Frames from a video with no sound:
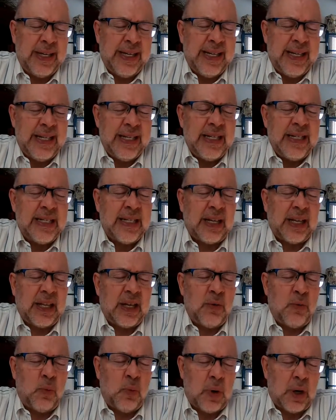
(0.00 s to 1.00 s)

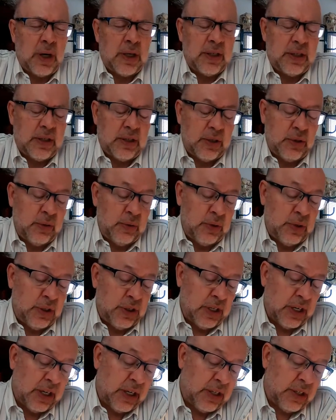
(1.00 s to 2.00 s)
easily wants to
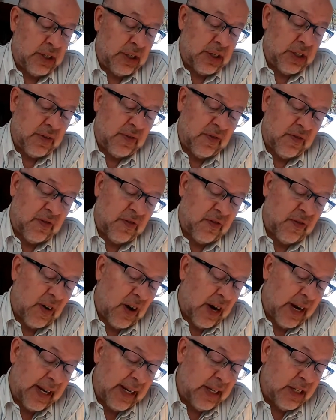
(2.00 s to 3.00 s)
judge to
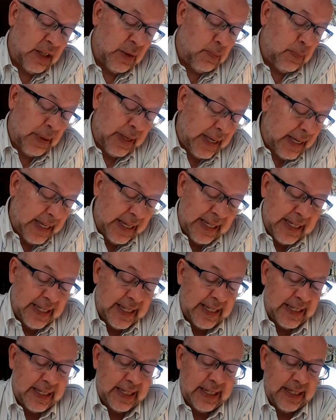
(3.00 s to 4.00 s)
find
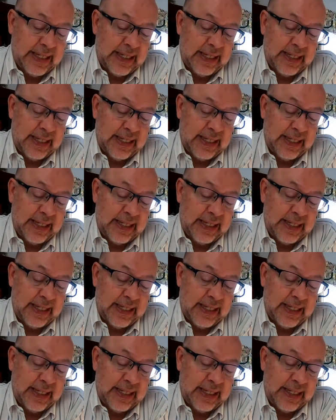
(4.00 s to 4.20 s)
peace,